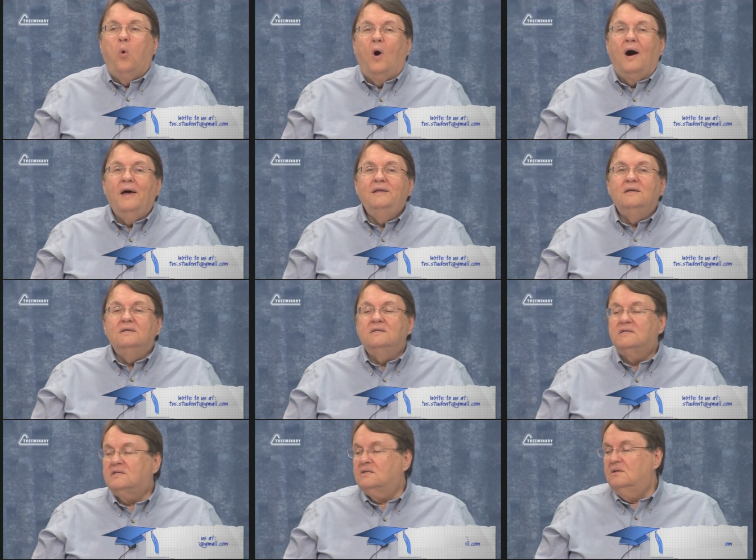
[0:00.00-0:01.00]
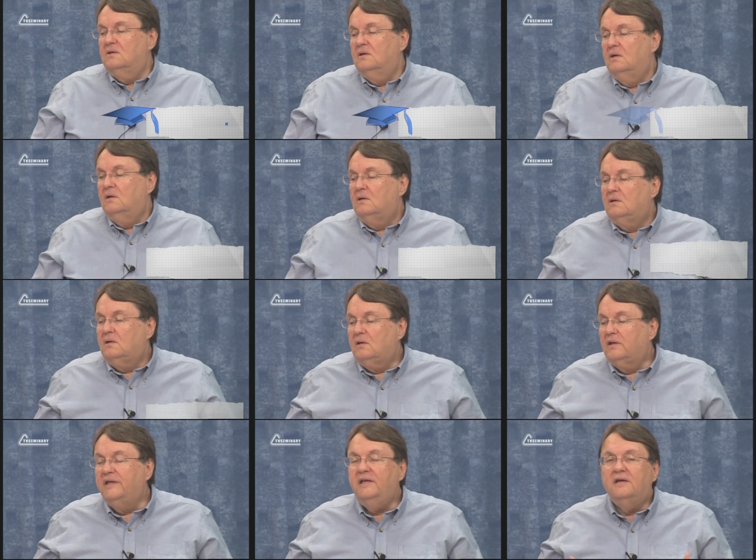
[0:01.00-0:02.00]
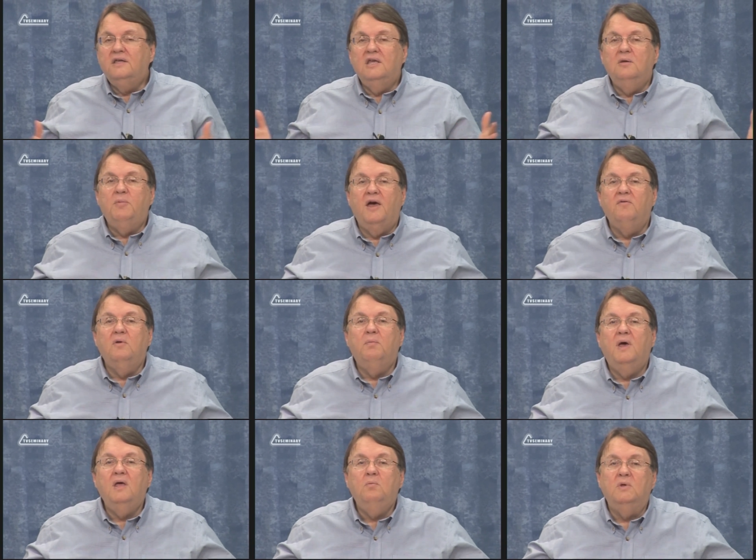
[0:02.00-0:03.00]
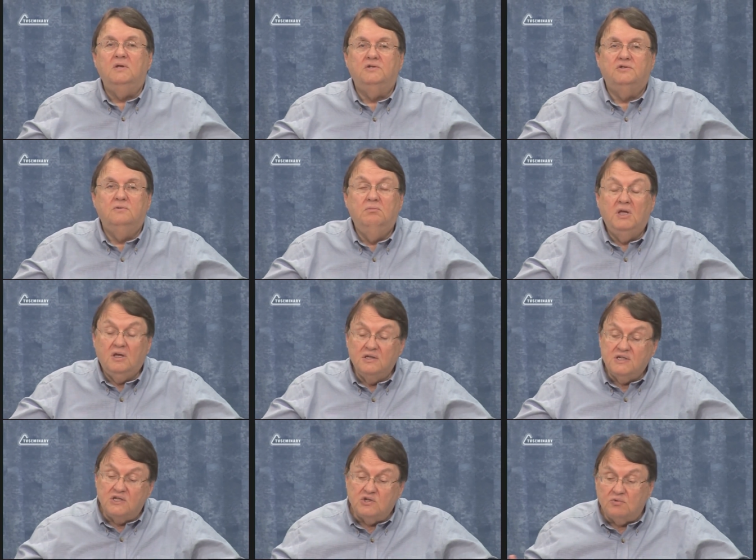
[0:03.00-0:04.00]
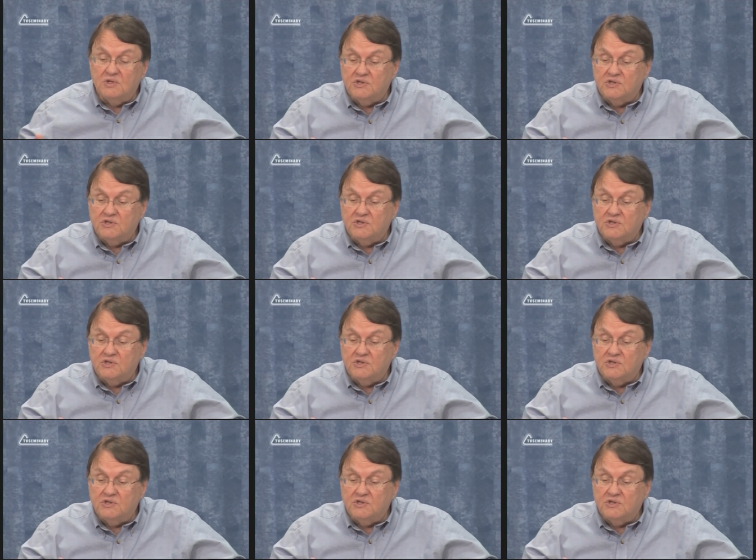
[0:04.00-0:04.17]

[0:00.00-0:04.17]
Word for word: Why does Leah keep having babies? Because as a